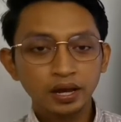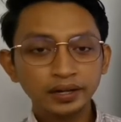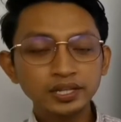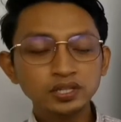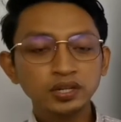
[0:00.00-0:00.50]

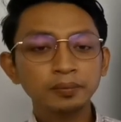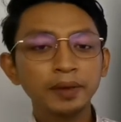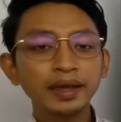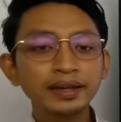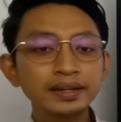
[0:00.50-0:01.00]
Okay, so the
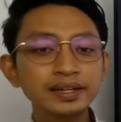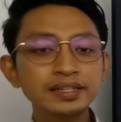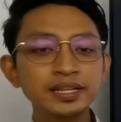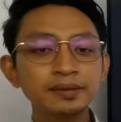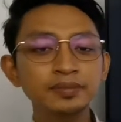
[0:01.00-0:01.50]

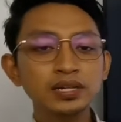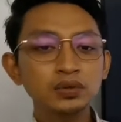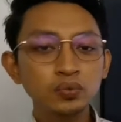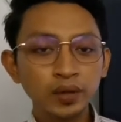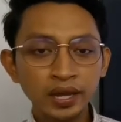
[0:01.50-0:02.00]
mechanism,
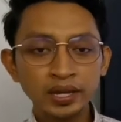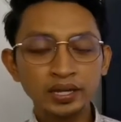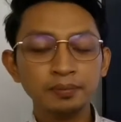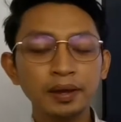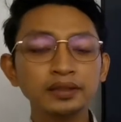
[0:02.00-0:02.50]
the
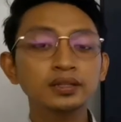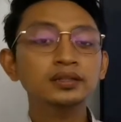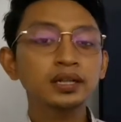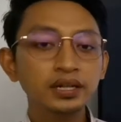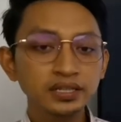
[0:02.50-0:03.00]
way, the
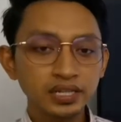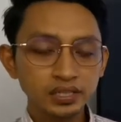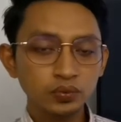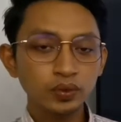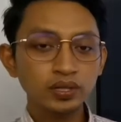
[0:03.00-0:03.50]

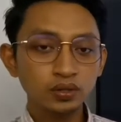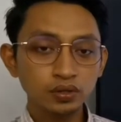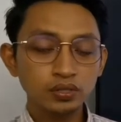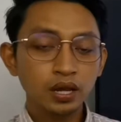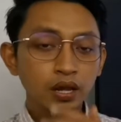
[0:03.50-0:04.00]
methodologies we
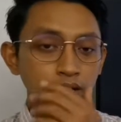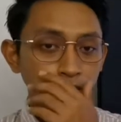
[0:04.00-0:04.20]
use